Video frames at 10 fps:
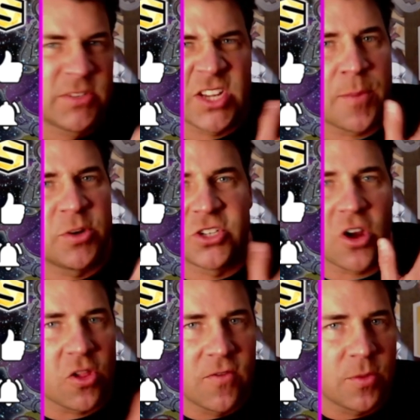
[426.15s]
Just kind of push it
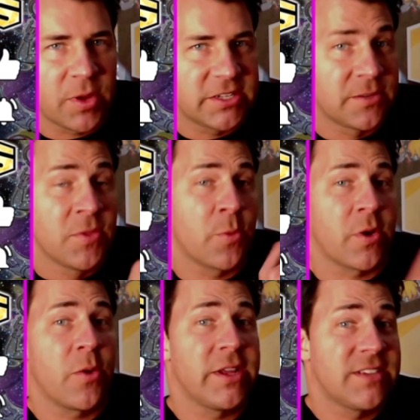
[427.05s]
all over the place. Then
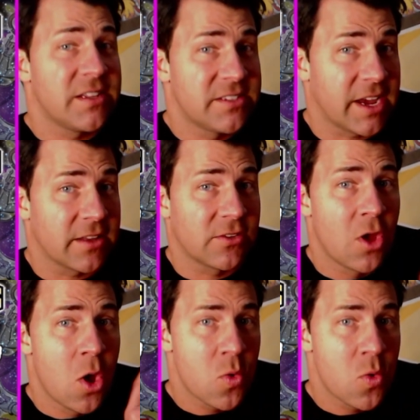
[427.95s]
we're gonna wait 10 seconds.